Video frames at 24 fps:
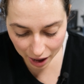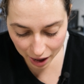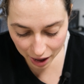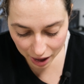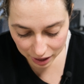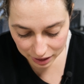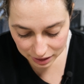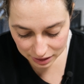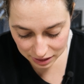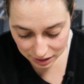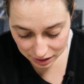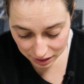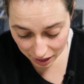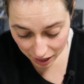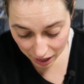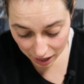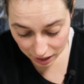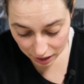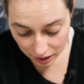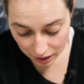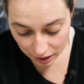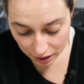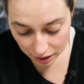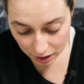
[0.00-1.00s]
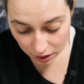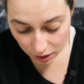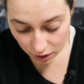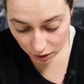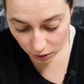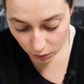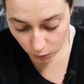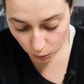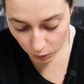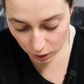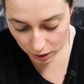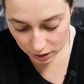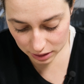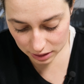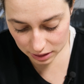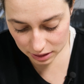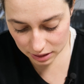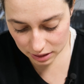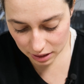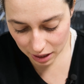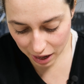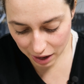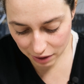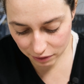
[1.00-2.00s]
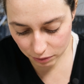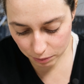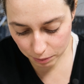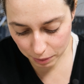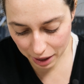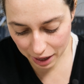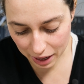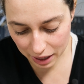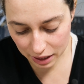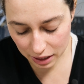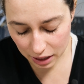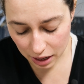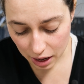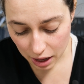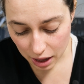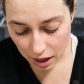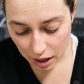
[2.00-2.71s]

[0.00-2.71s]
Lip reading: And then once I've made